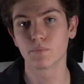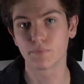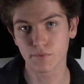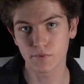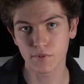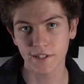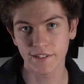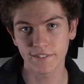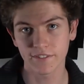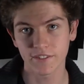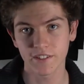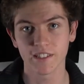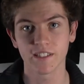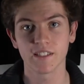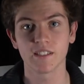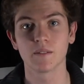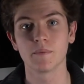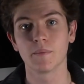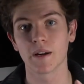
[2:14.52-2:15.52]

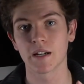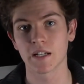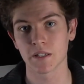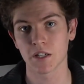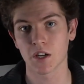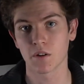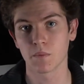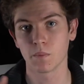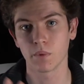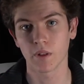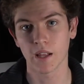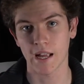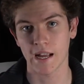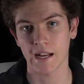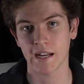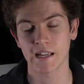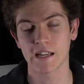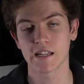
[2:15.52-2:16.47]
briefly made it go black,